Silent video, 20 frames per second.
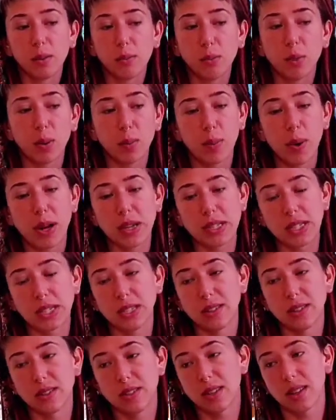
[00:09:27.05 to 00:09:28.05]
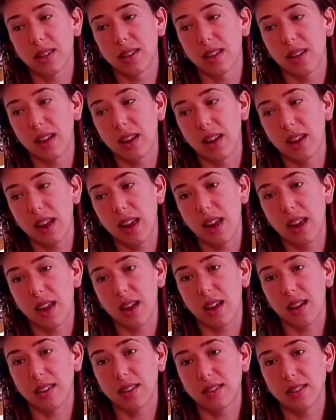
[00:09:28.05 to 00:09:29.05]
more present
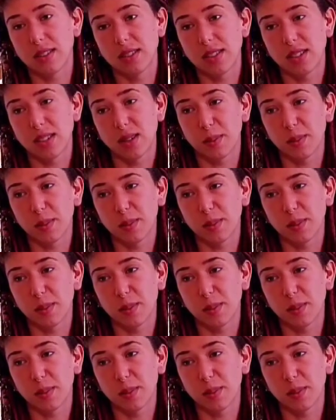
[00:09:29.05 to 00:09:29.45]
and